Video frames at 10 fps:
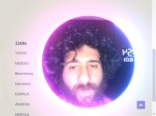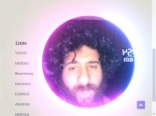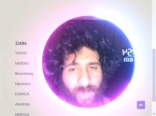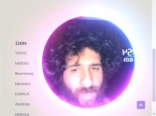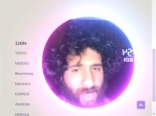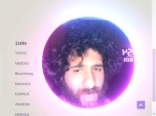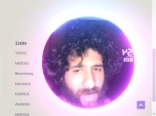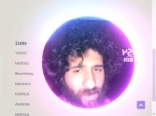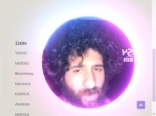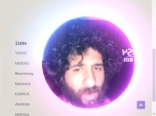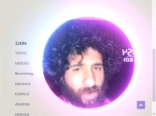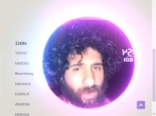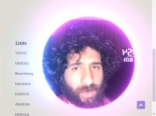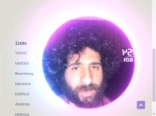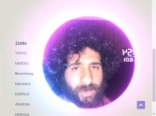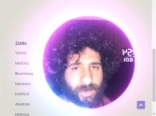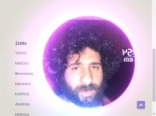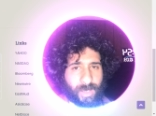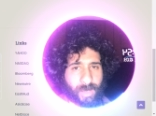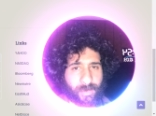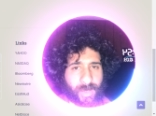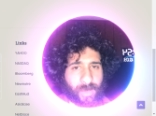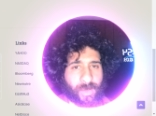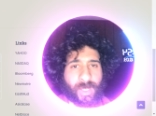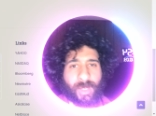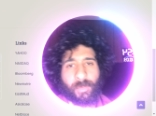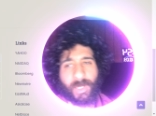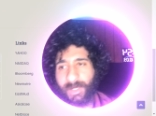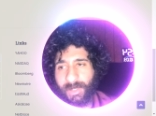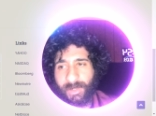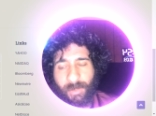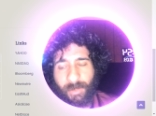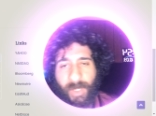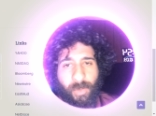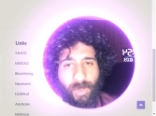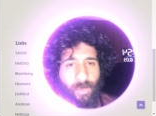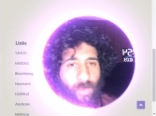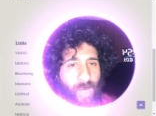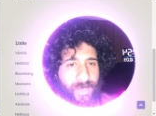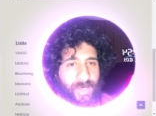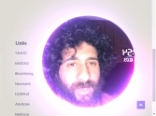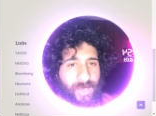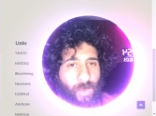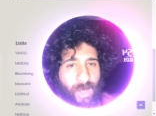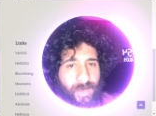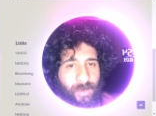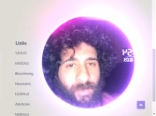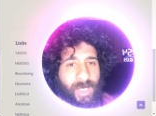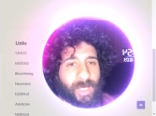You can check out all of the stuff here. But simply put, why is this so awesome?